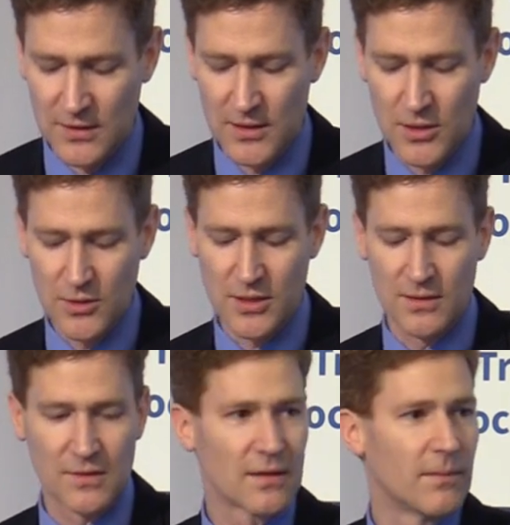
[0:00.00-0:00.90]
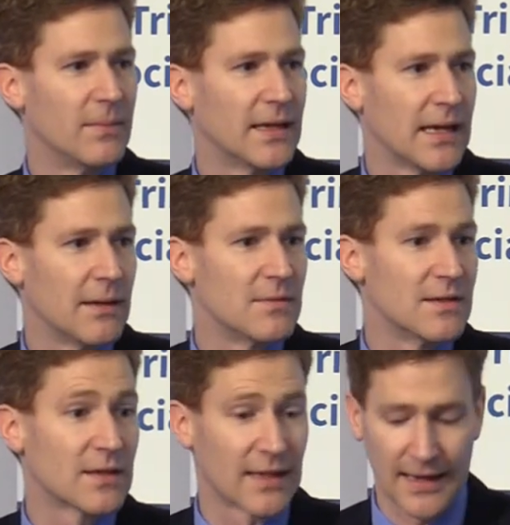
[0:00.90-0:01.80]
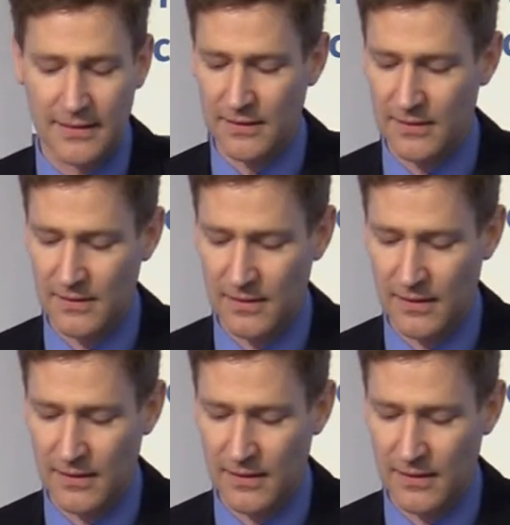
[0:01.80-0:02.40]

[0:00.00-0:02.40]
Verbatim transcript: institutions became disconnected